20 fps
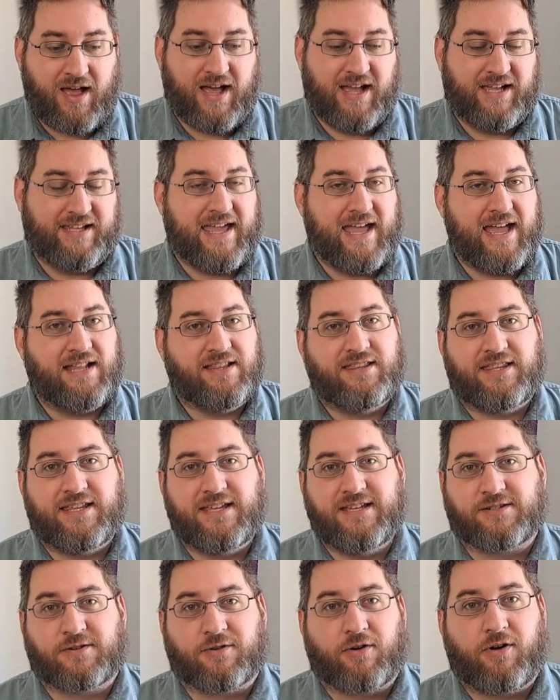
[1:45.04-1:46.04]
Again,
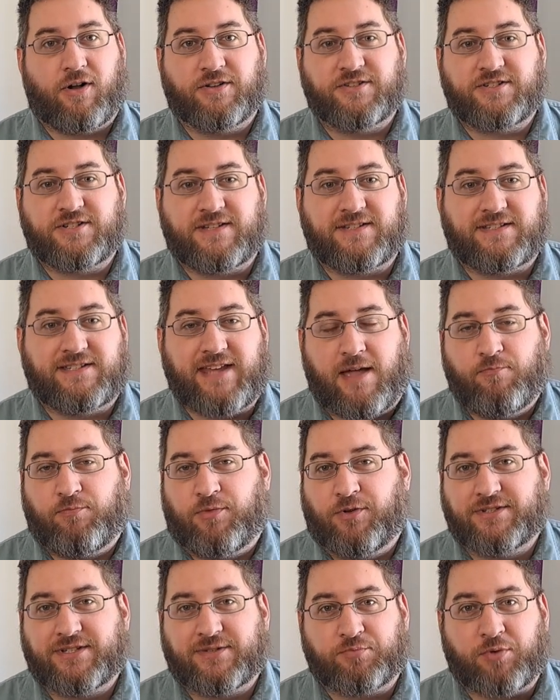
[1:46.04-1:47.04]
these are all just
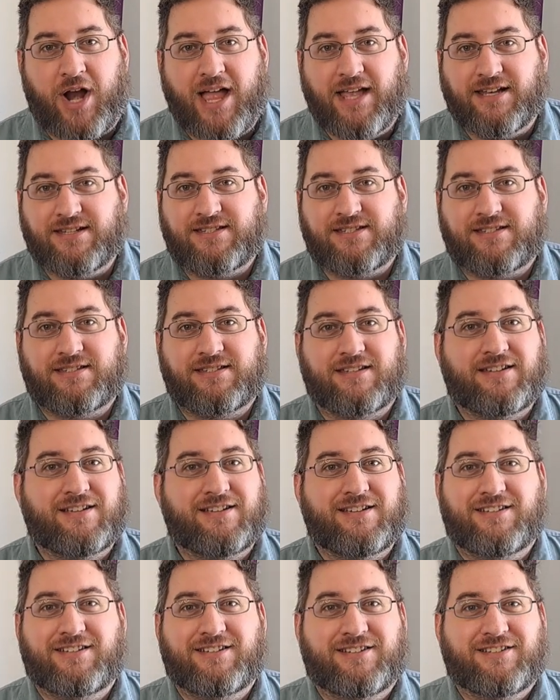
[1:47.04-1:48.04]
sample spreads.
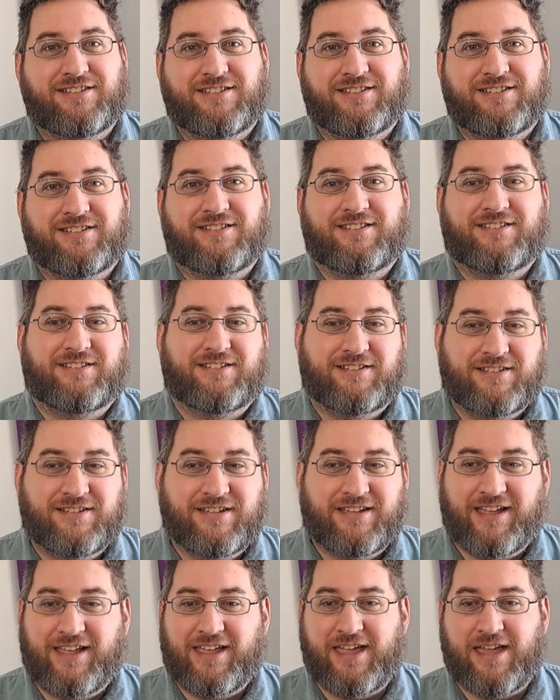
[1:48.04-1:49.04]

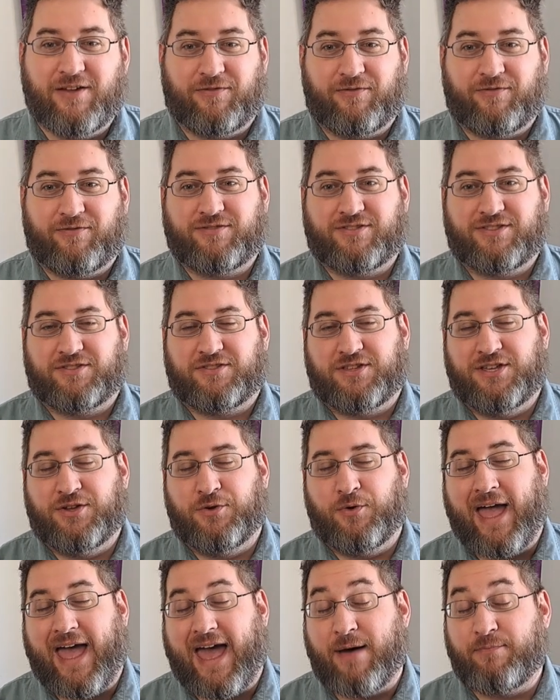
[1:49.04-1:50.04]
If you
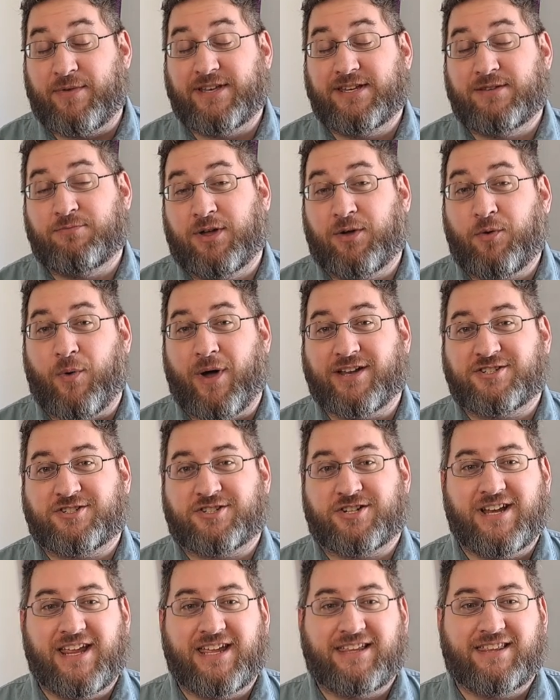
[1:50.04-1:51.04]
happen to be
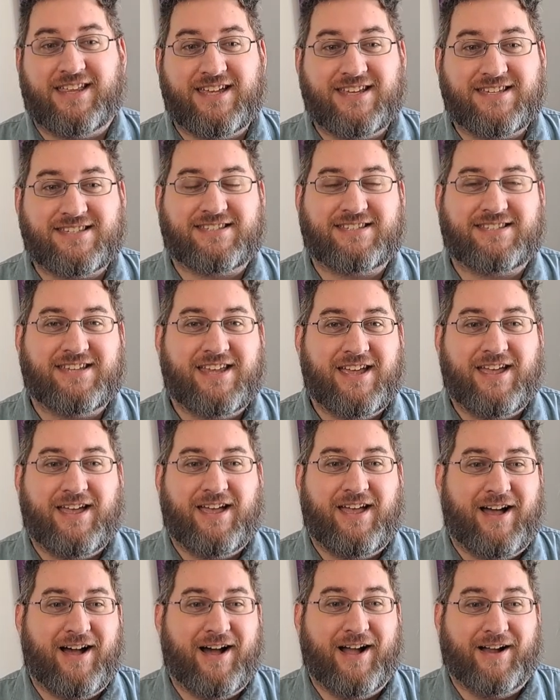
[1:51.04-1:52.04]
questioning this,
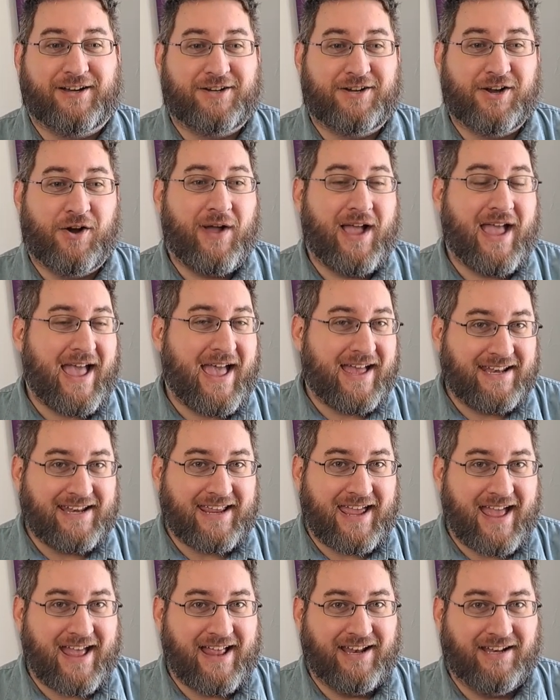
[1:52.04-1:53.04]
go ahead
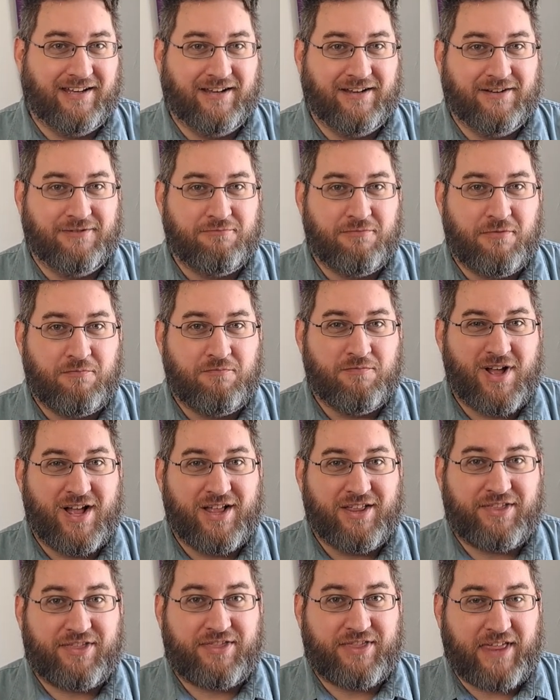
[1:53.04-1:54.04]
and
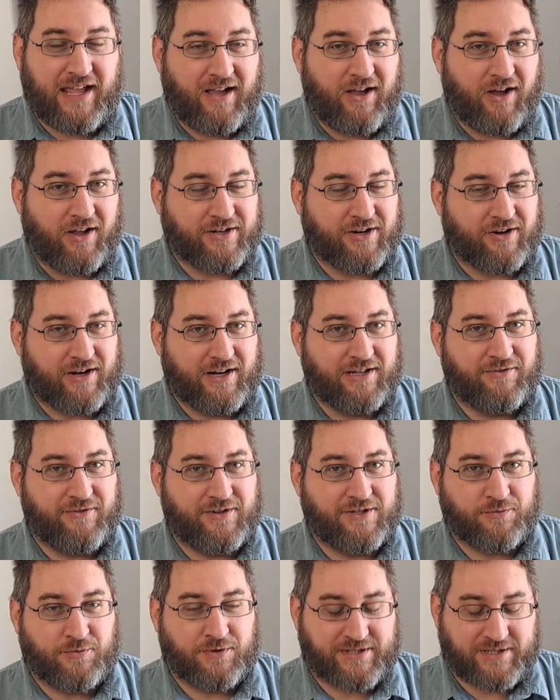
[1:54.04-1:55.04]
think on your
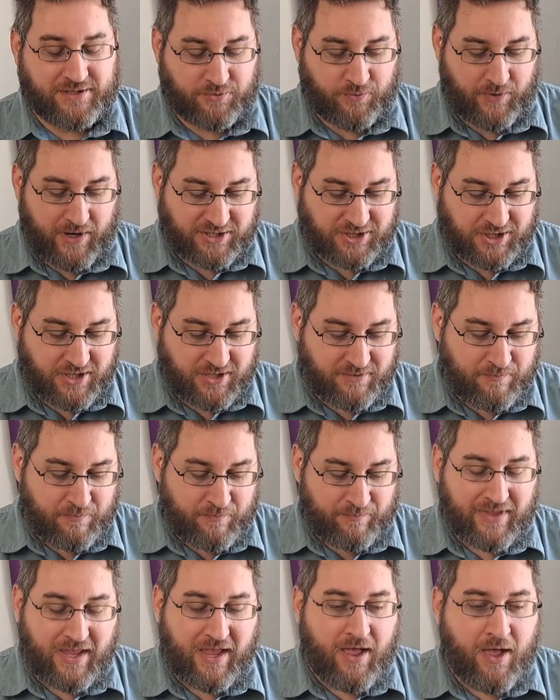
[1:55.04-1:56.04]
individual situation.
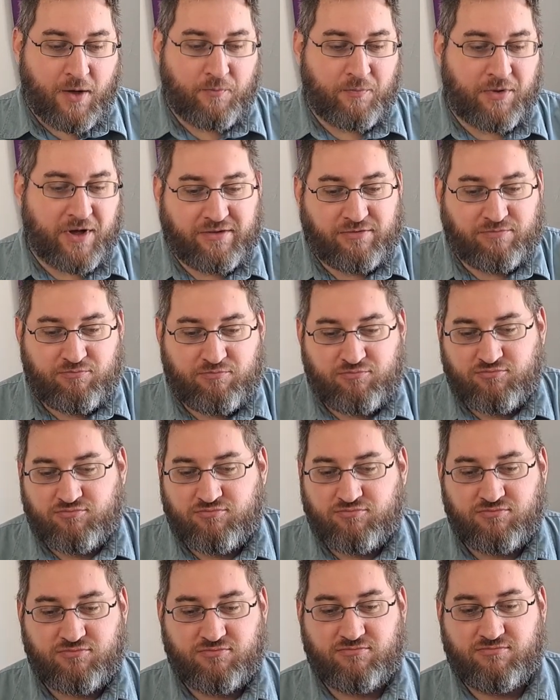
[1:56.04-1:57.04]
But
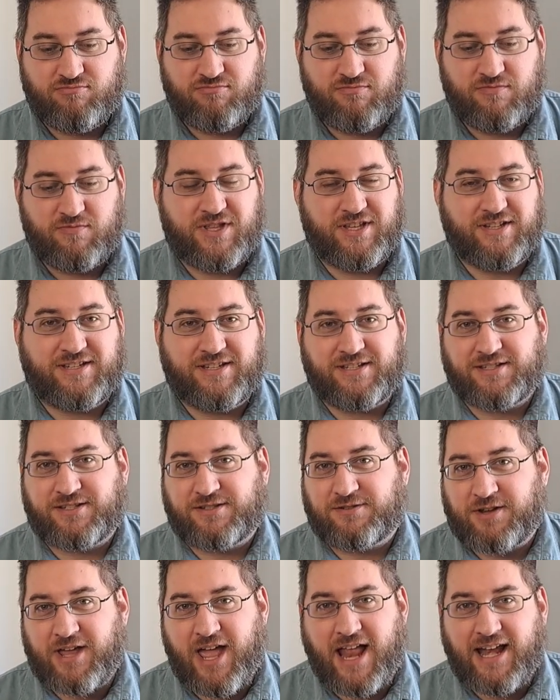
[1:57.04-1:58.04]
this
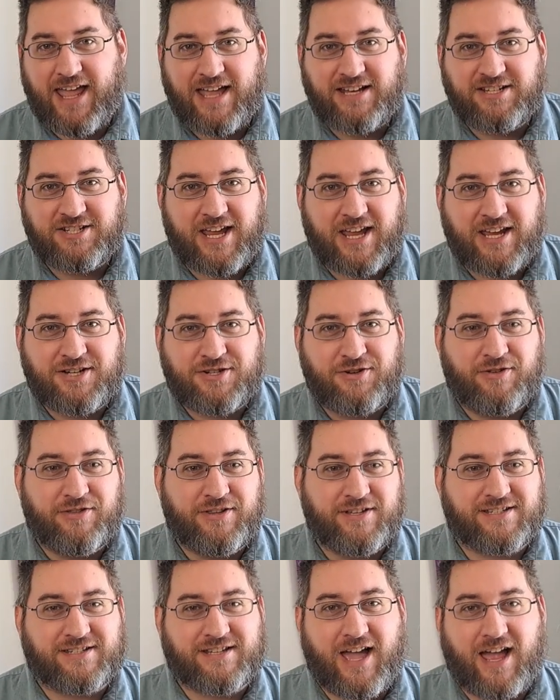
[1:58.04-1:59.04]
is kind of educational,
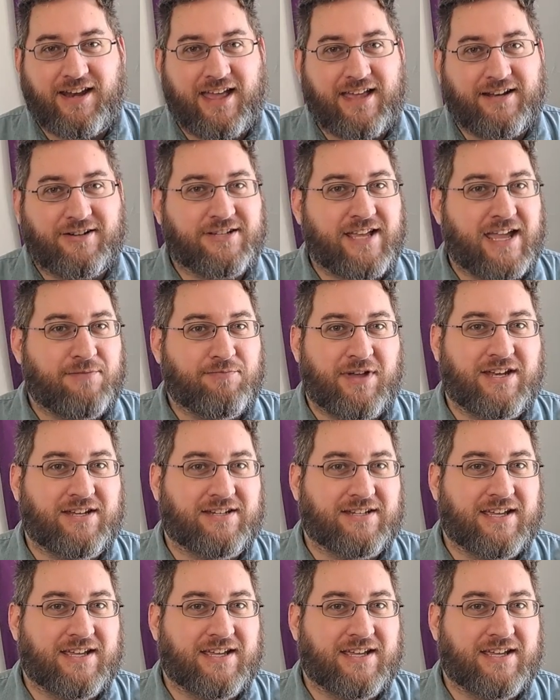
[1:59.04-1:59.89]
this is kind of entertainment.